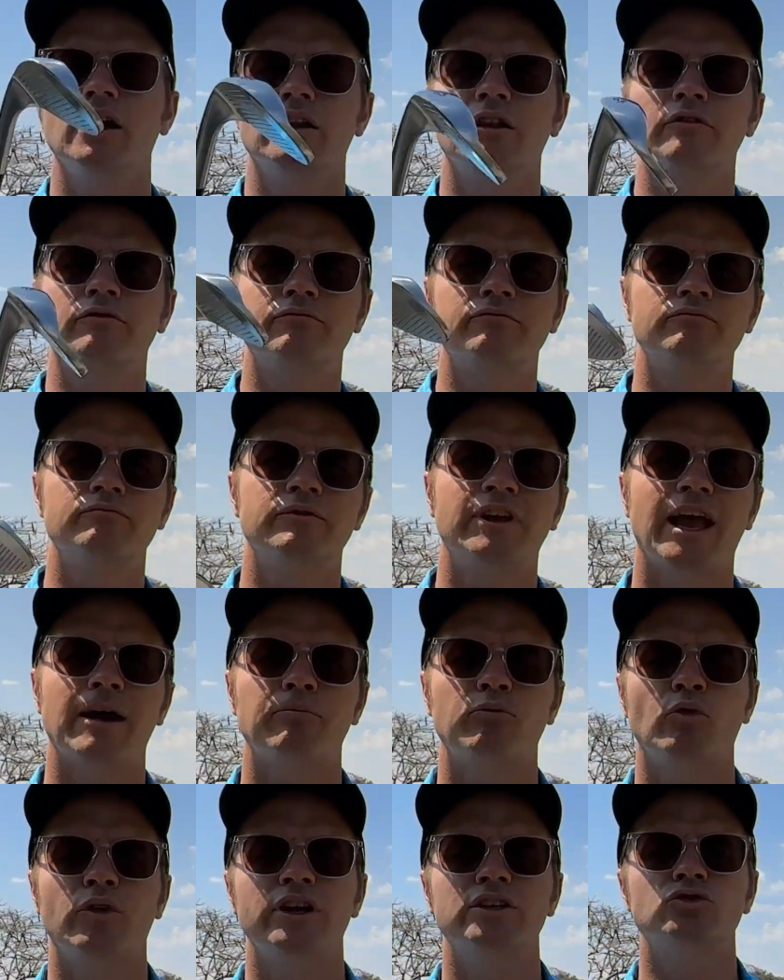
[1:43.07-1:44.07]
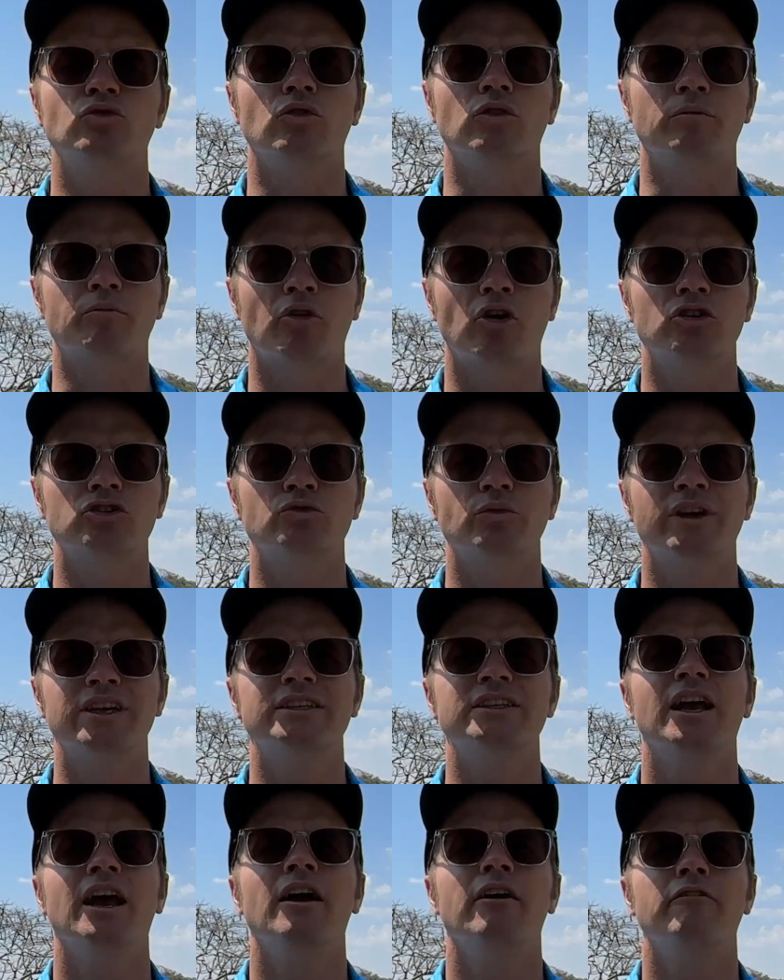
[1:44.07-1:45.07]
The gap wedge or approach
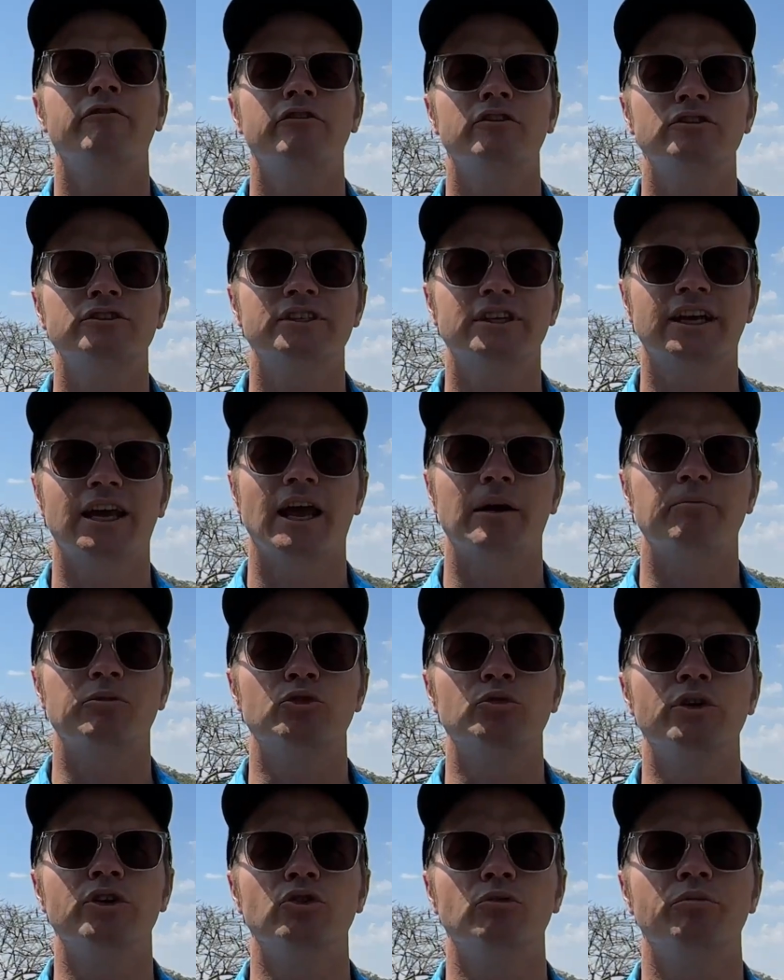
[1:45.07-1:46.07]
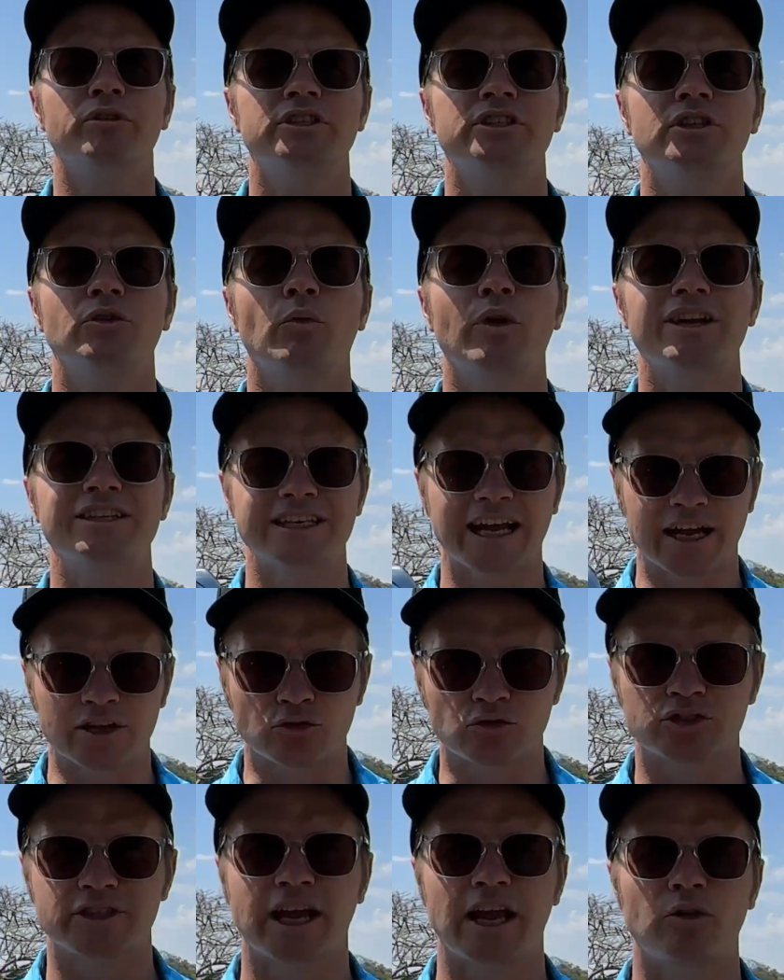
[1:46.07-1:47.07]
wedge fills the gap between your pitching wedge and
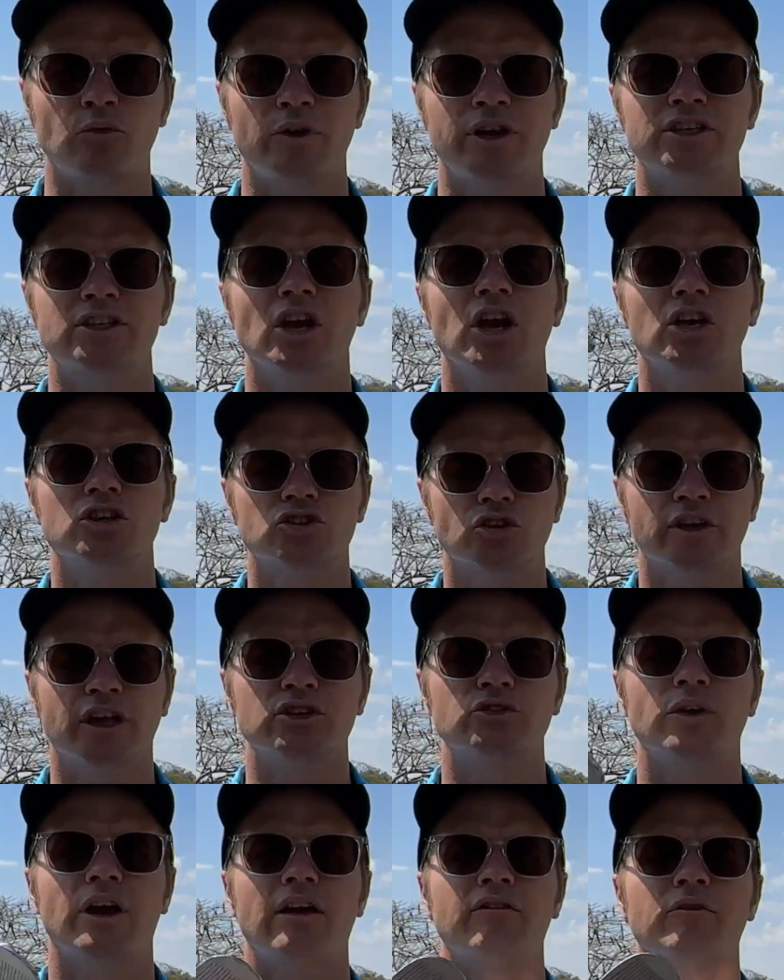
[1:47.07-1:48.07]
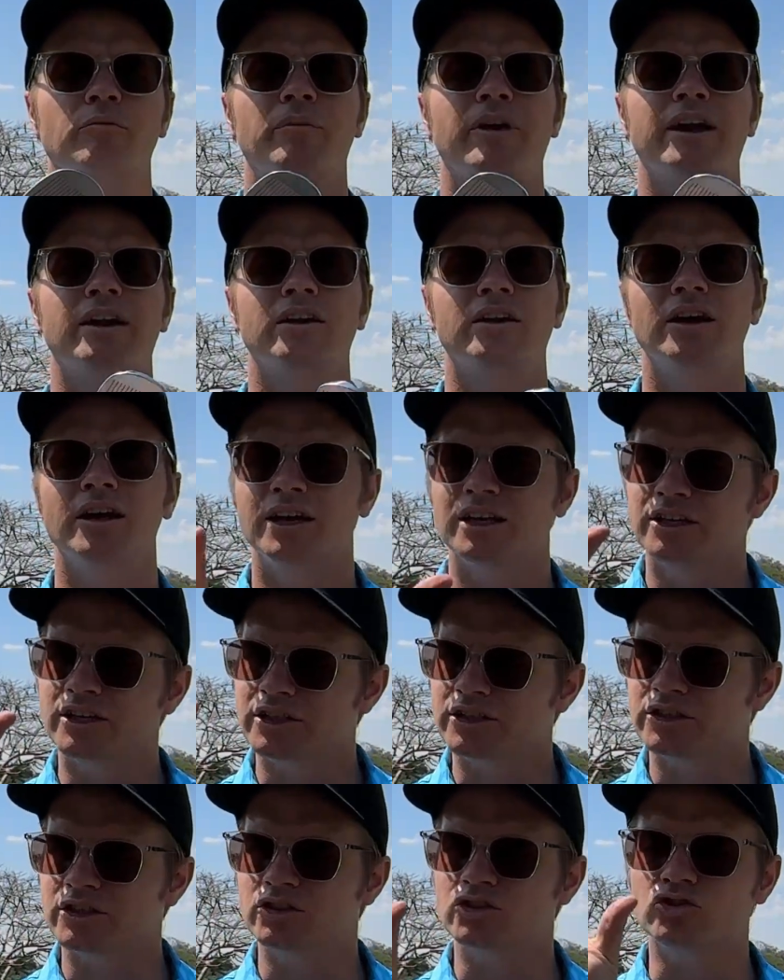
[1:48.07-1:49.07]
your sand wedge so that you have a better
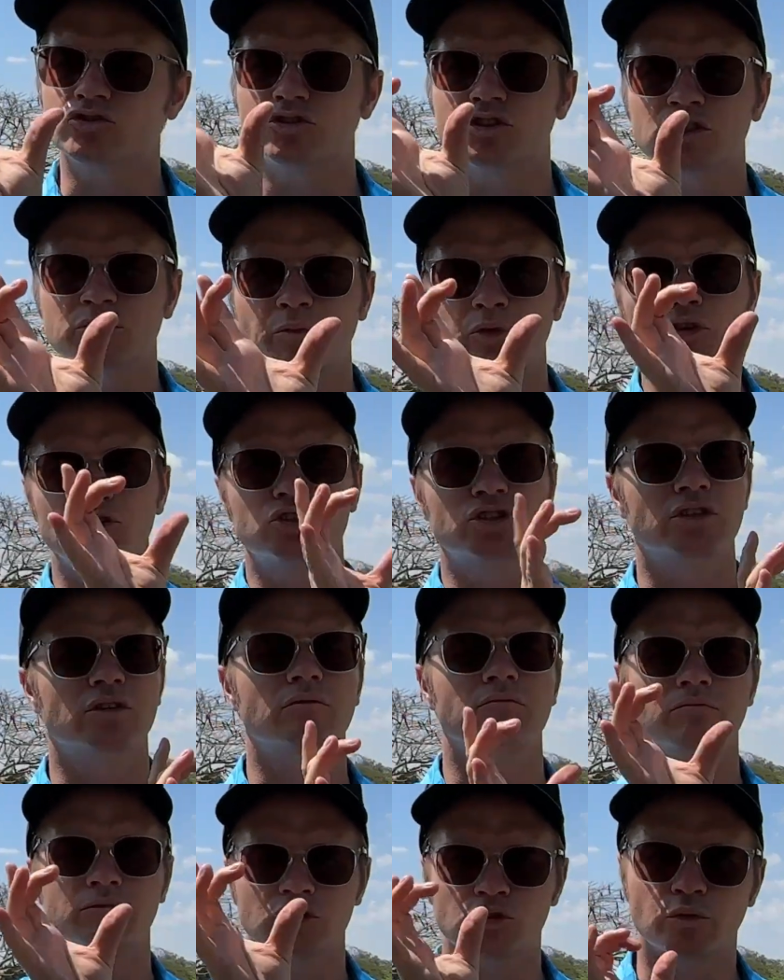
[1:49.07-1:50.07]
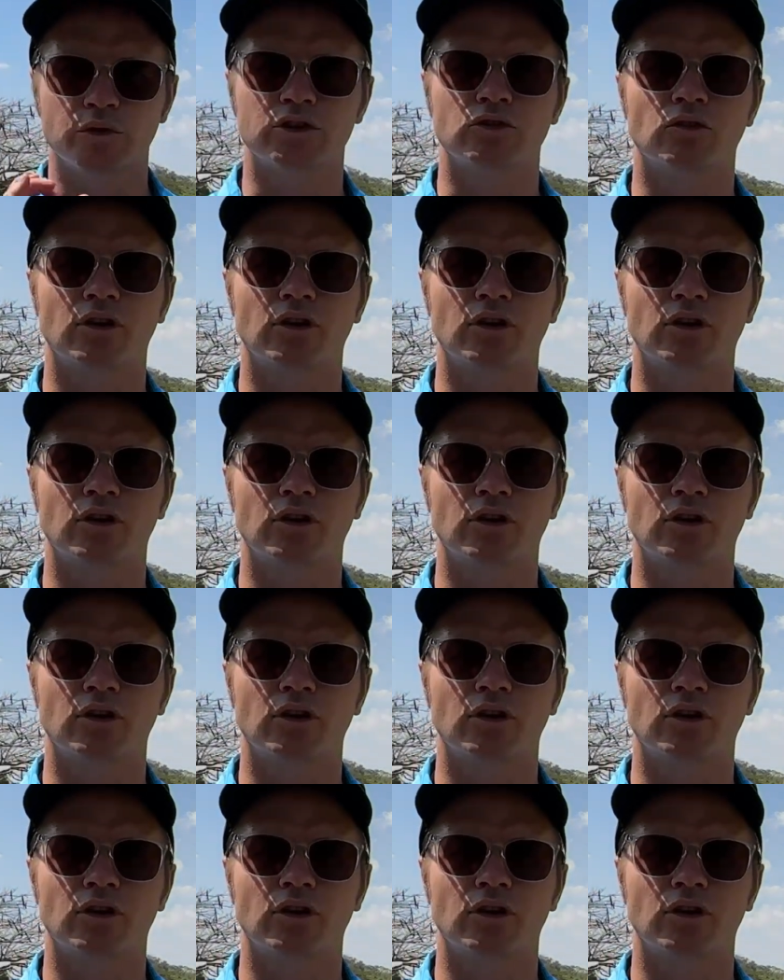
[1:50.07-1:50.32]
distance dispersion between your